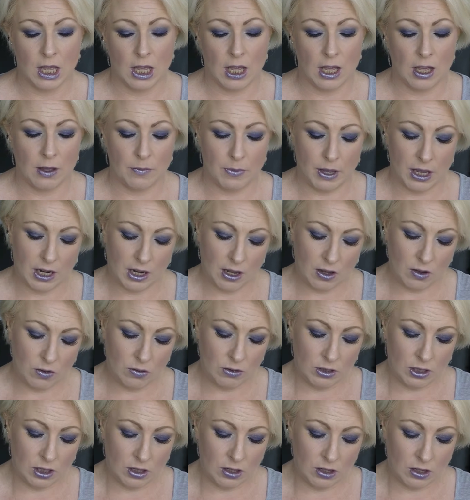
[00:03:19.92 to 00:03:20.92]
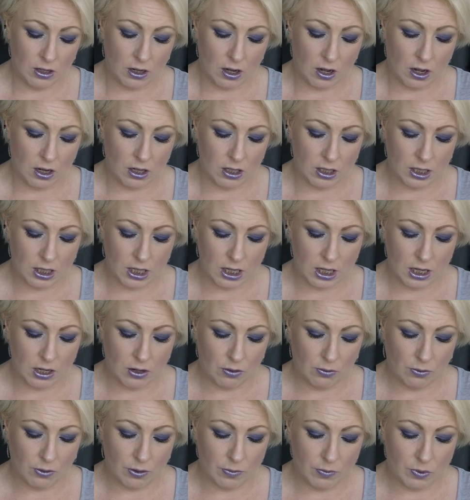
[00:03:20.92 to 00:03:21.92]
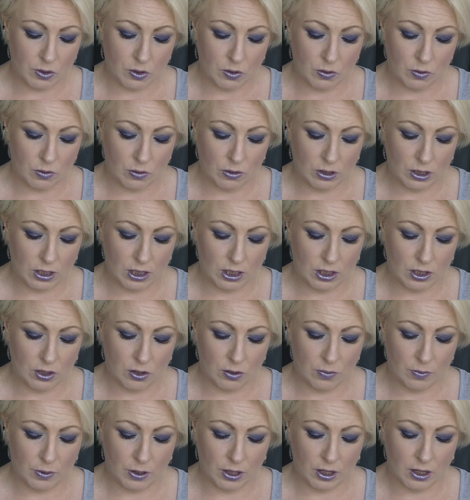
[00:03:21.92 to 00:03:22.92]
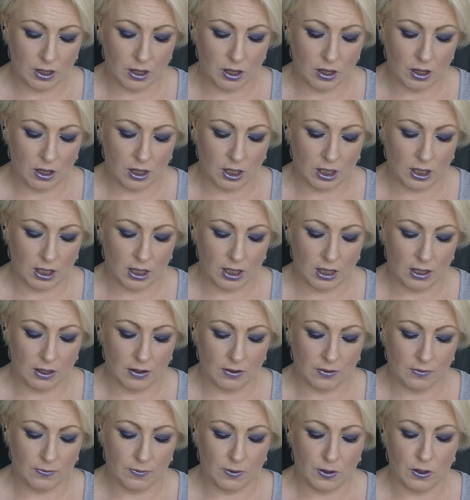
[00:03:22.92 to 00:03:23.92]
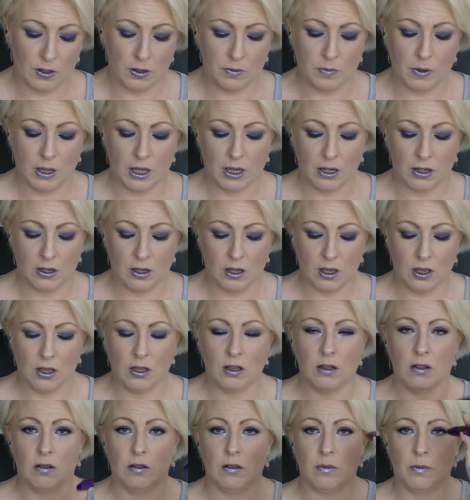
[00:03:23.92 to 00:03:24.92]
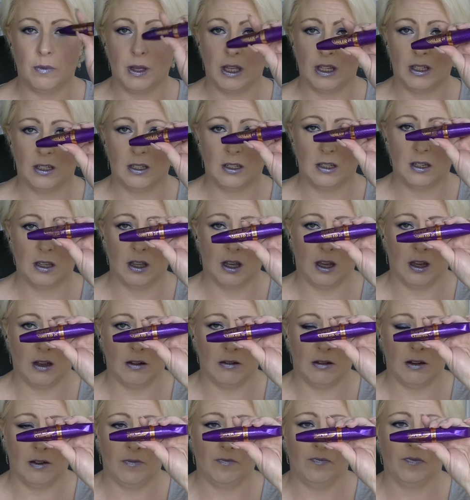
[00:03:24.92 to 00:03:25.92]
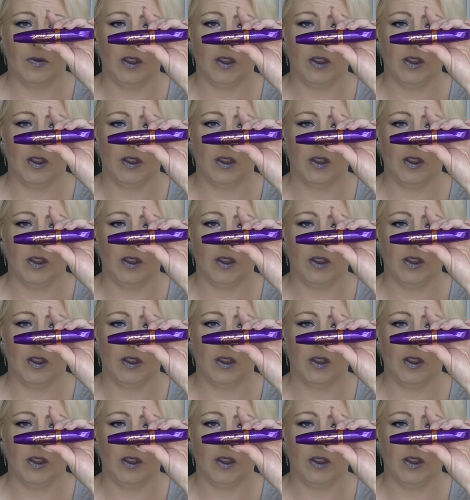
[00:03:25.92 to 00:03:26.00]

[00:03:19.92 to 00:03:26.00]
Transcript: And I also got the Rimmel Super Curler Volume and Curl Mascara.